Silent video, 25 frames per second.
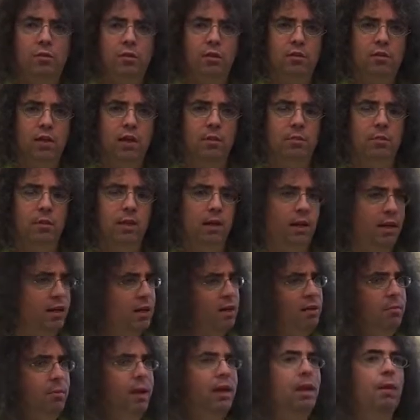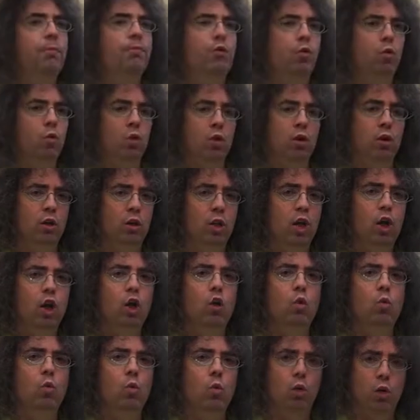for example, and I didn't make up the
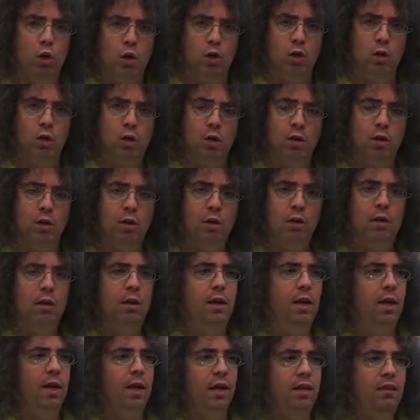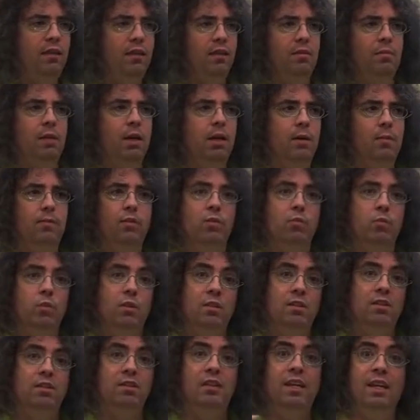word word, and I didn't make up the
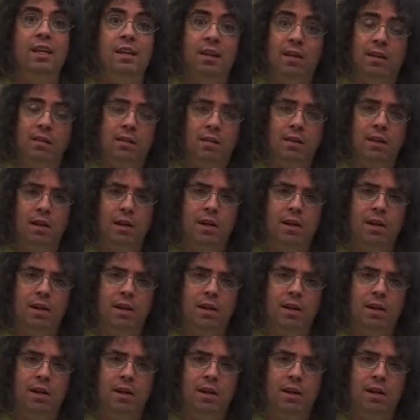word didn't.